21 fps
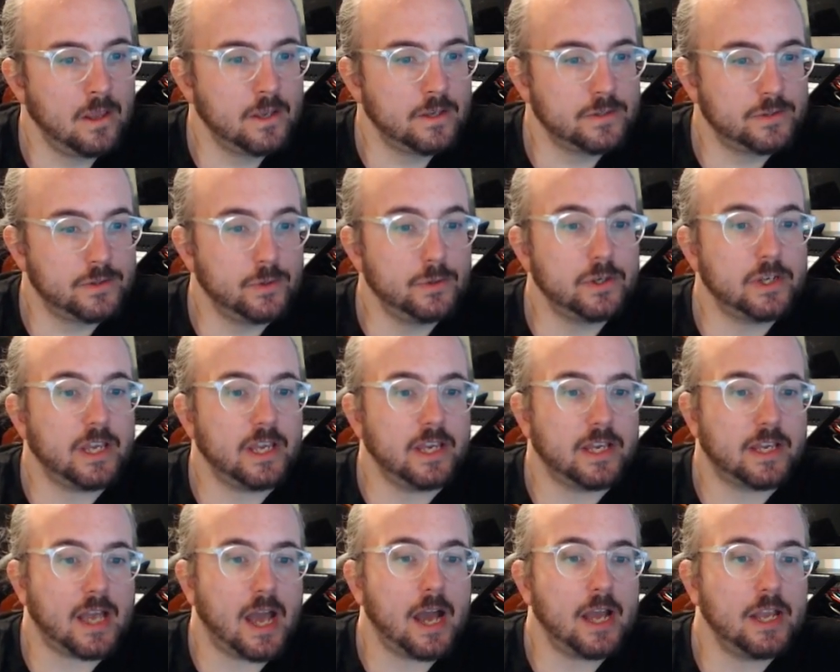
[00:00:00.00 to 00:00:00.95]
Studio
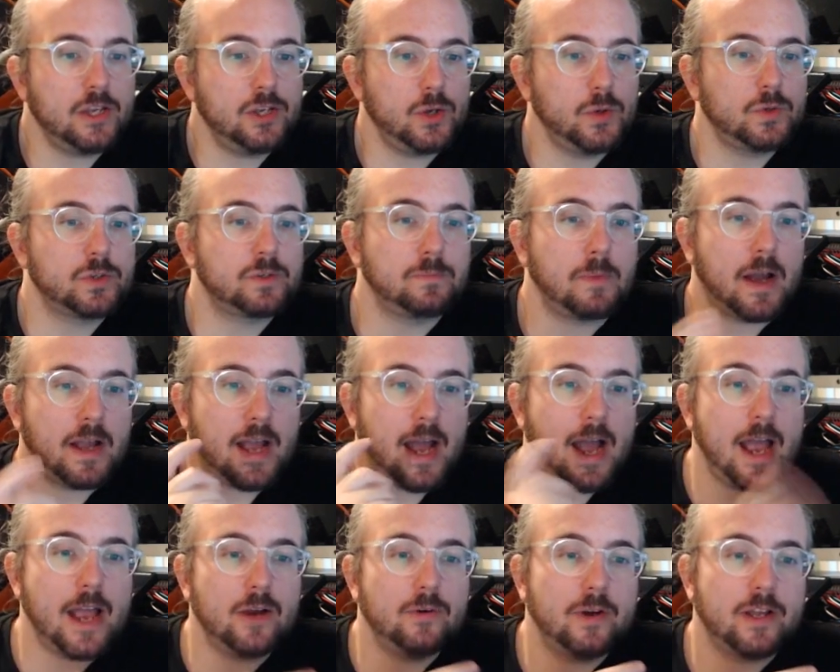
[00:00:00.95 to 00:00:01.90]
Geek, I use my
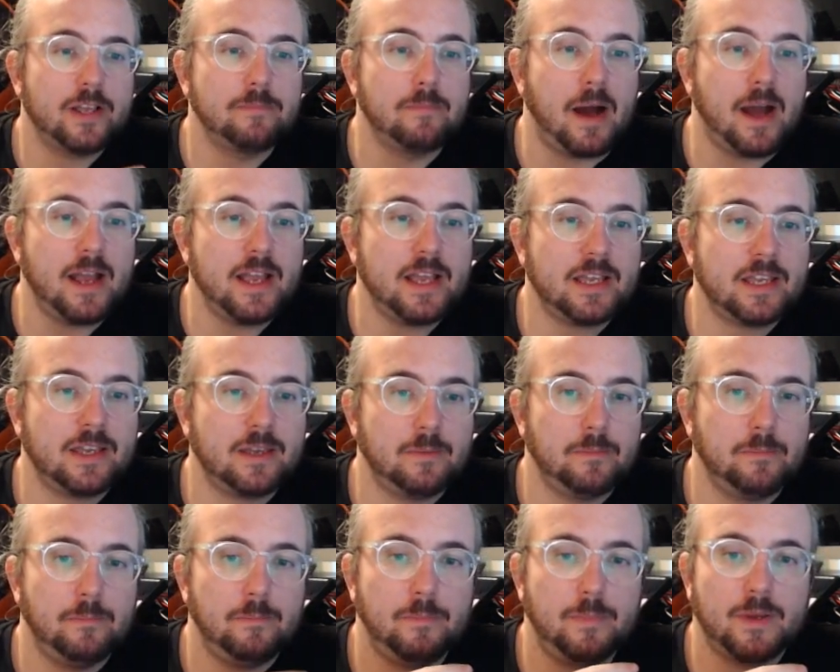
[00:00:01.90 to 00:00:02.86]
iRig mic
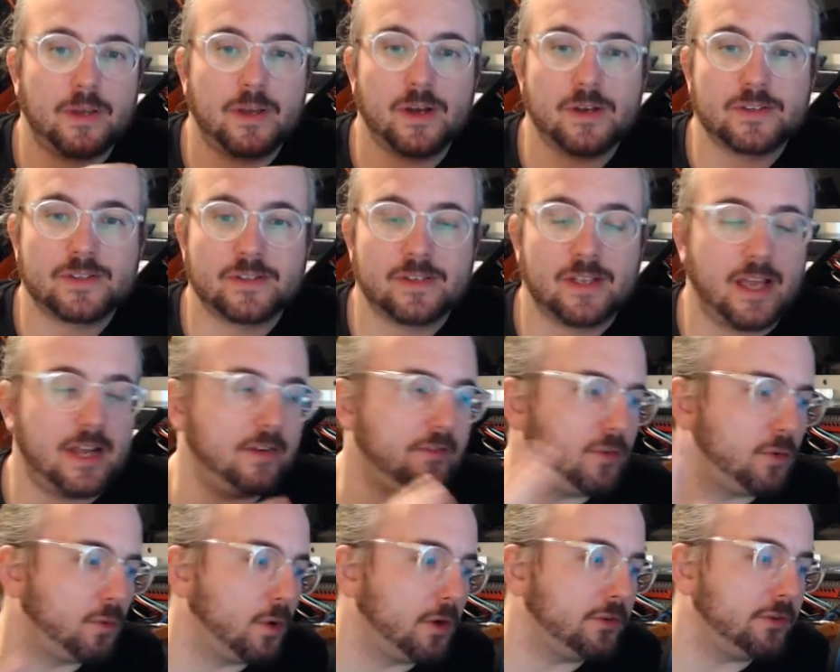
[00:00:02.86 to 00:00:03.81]
because, and if
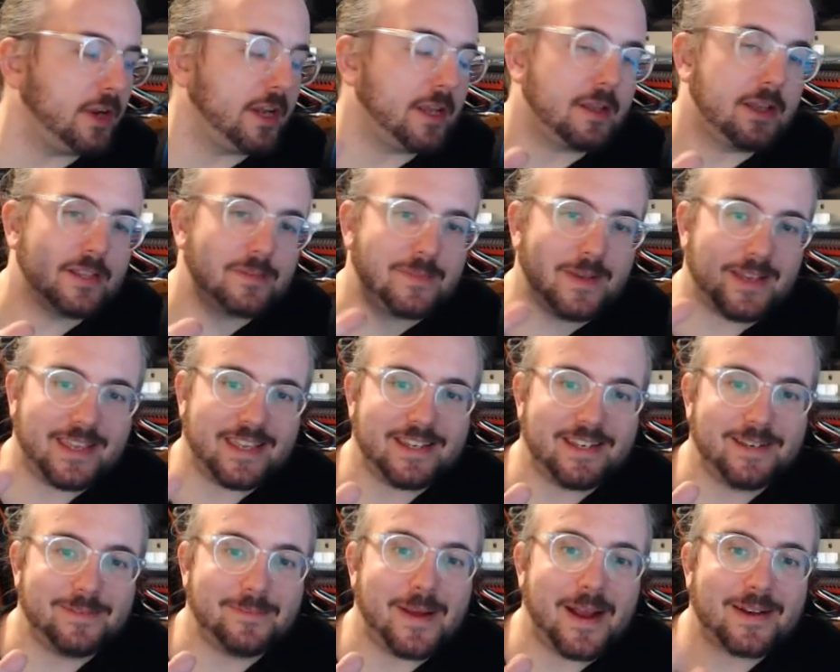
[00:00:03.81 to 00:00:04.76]
you're wondering, it's my kid
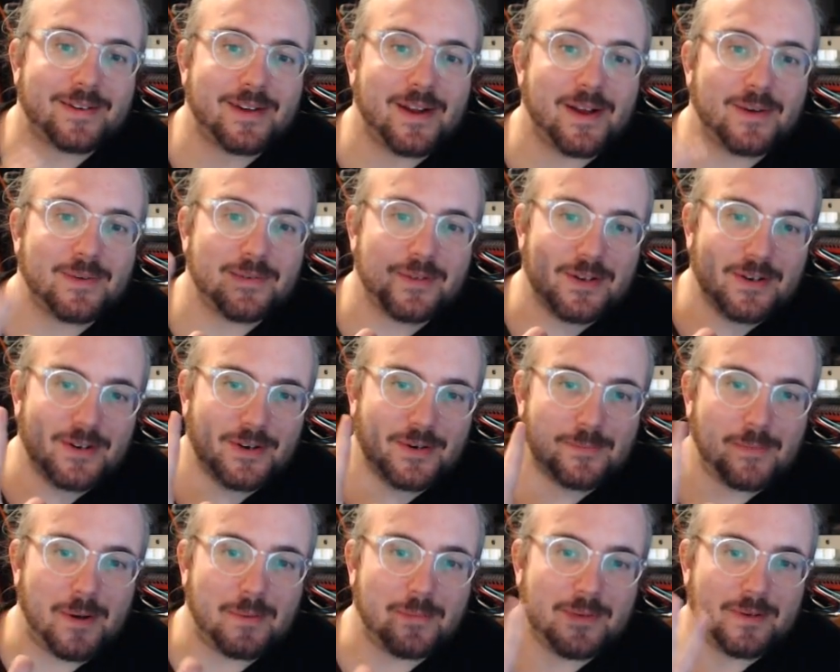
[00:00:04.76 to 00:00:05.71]
in the background. Her
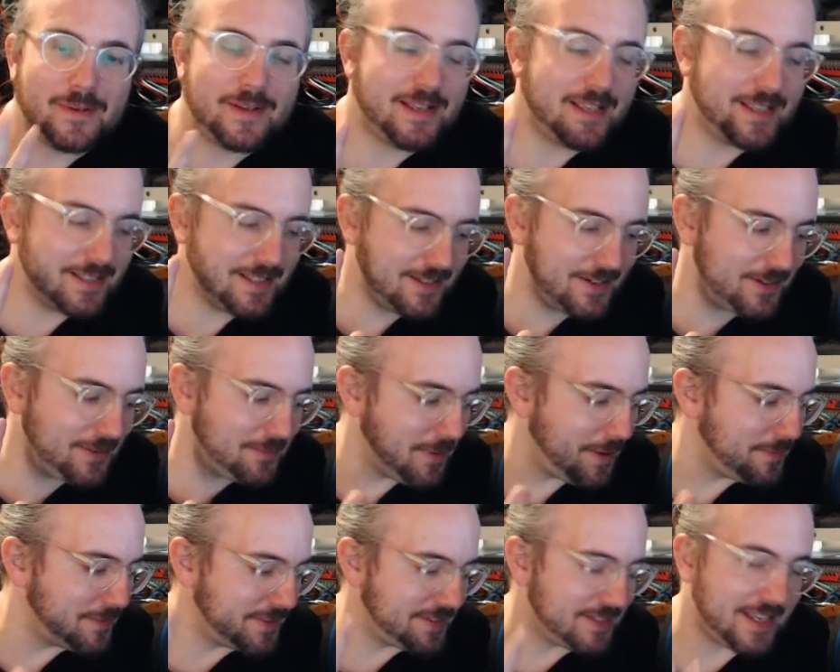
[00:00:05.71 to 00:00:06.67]
mom
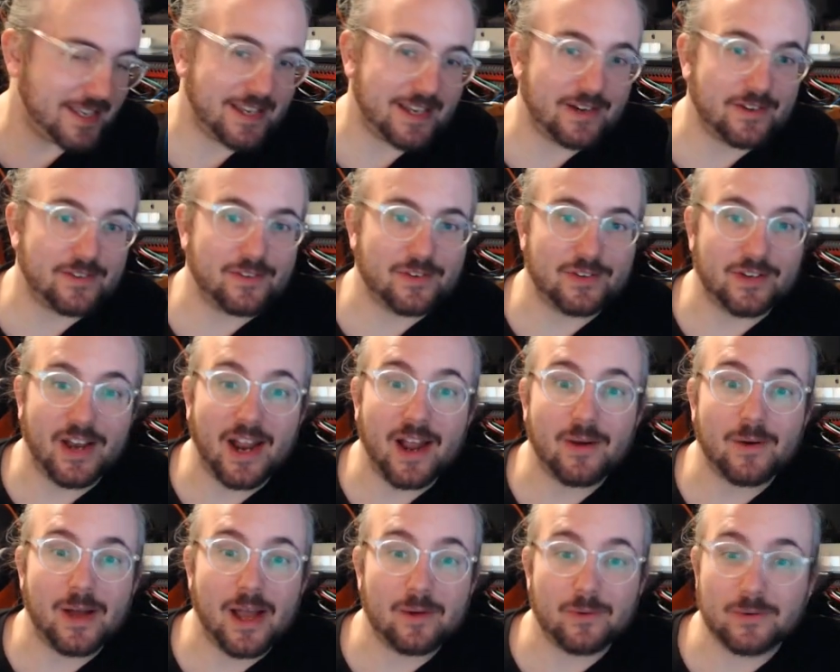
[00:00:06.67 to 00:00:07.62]
is taking care of her
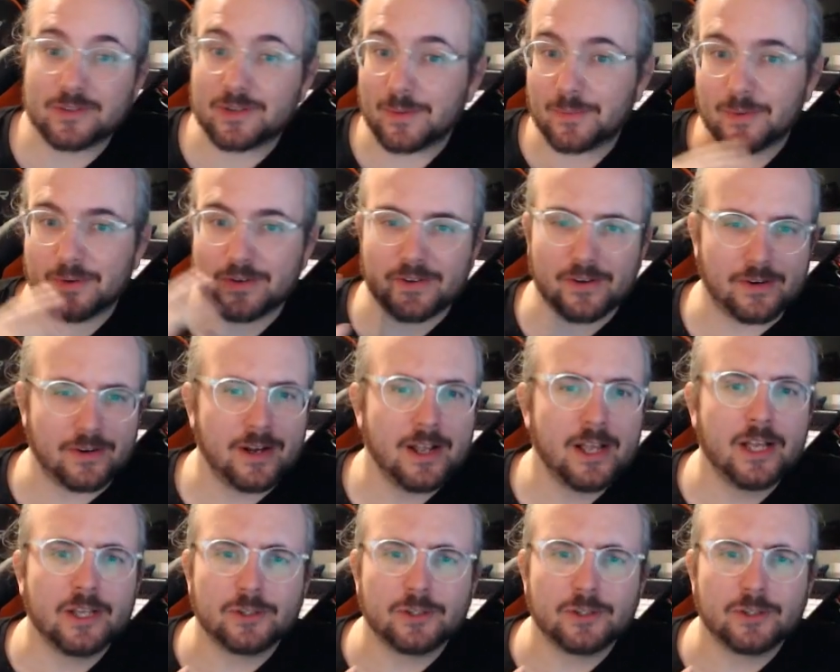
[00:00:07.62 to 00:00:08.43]
now. I was up with her.